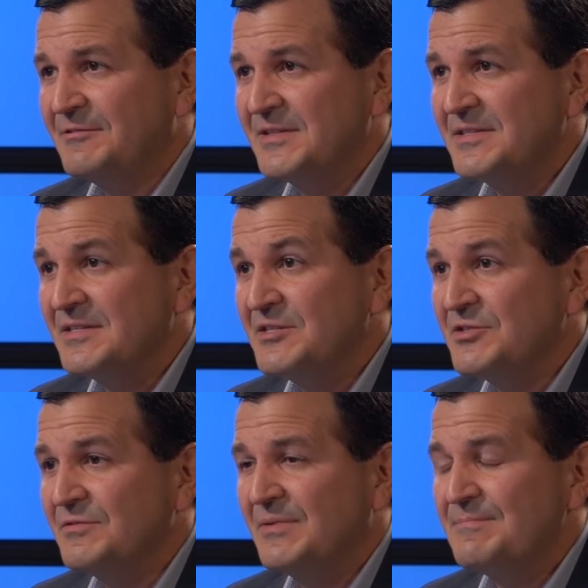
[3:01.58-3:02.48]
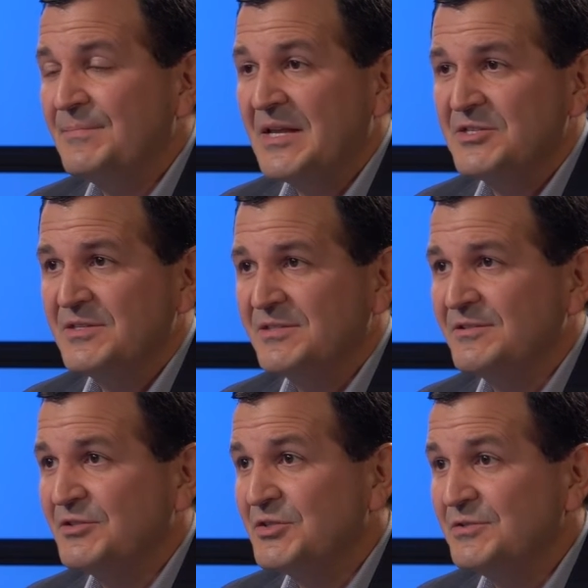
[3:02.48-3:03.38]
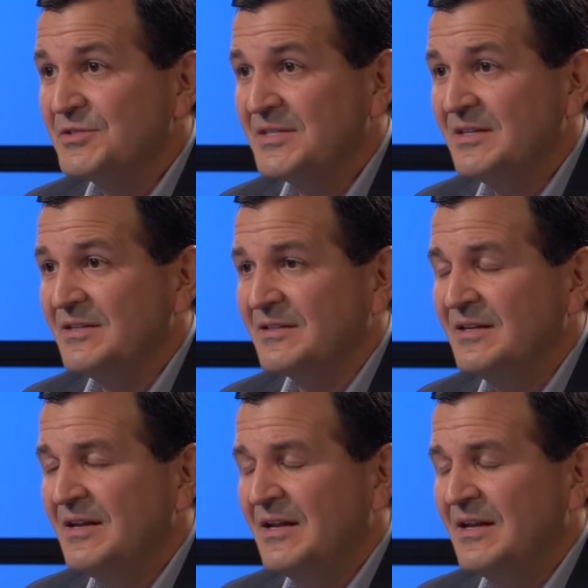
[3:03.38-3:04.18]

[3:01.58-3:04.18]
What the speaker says: transition when patients are too sick